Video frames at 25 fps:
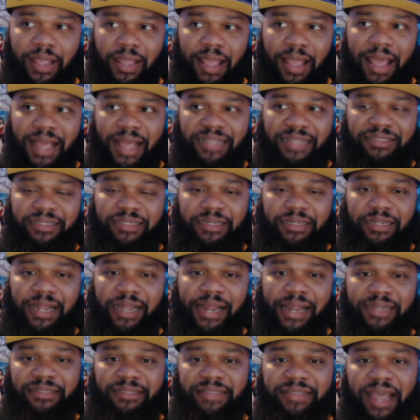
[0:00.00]
as an
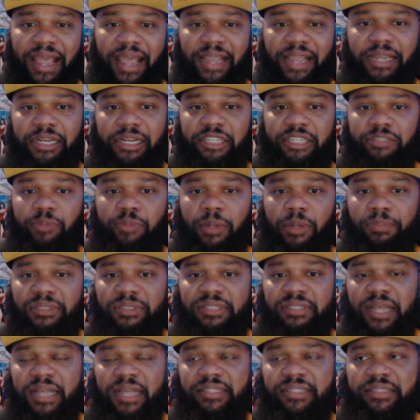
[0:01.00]
antagonist. But
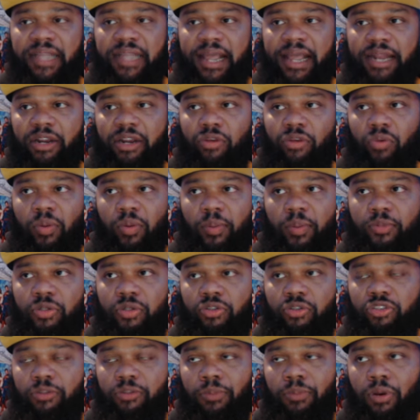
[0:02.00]
besides that, Kareem
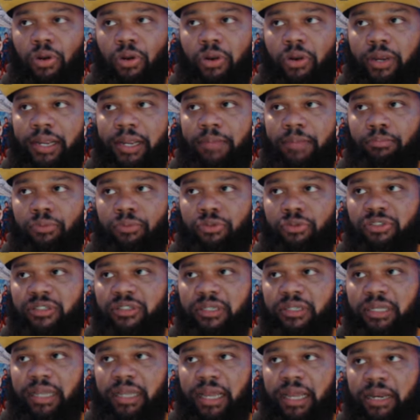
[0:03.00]
Abdul-Jabbar and Bruce
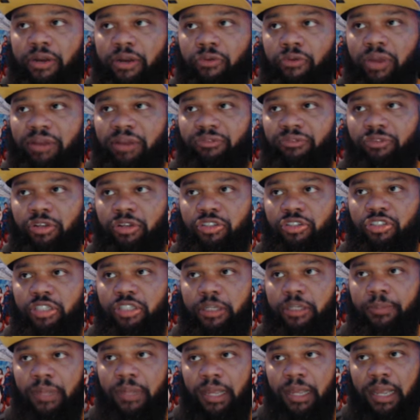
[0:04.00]
Lee had a great
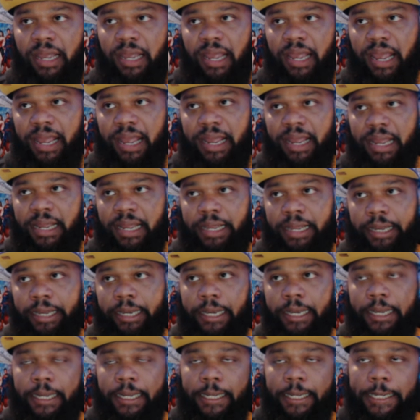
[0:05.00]
friendship.
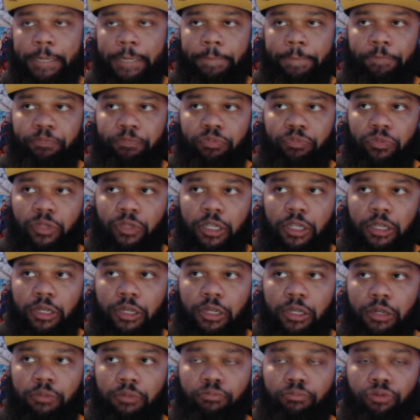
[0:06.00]
And
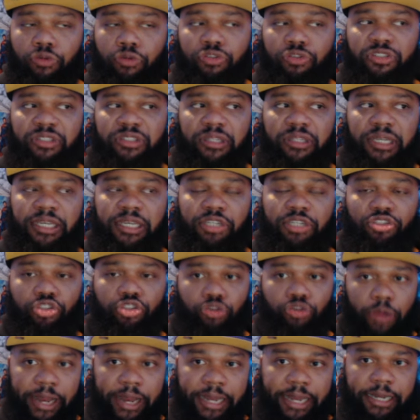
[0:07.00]
Bruce Lee
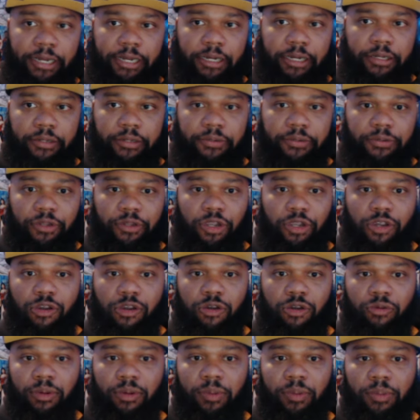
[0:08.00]
trained
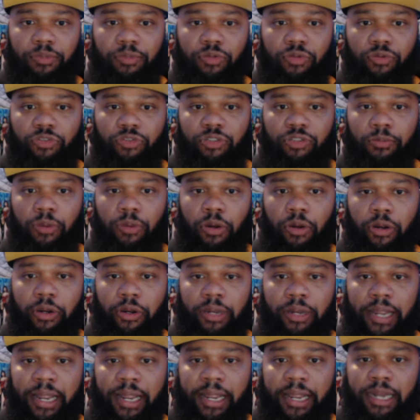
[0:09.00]
Kareem
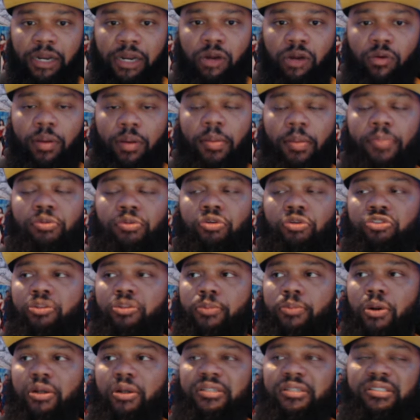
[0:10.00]
Abdul-Jabbar. And Kareem
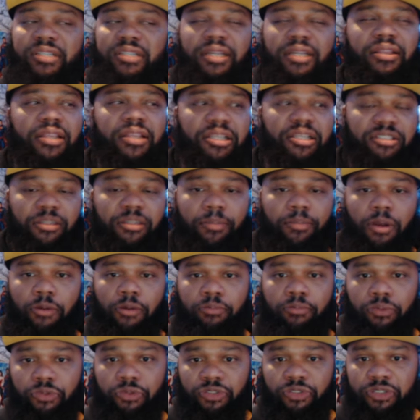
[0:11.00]
Abdul-Jabbar said this
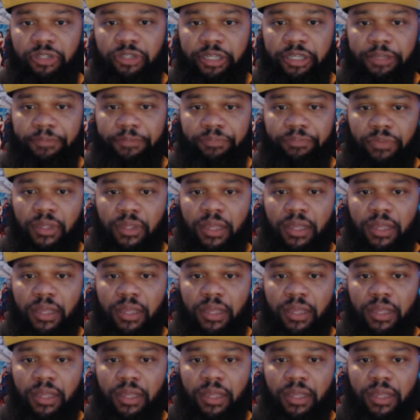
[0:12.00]
about Bruce Lee: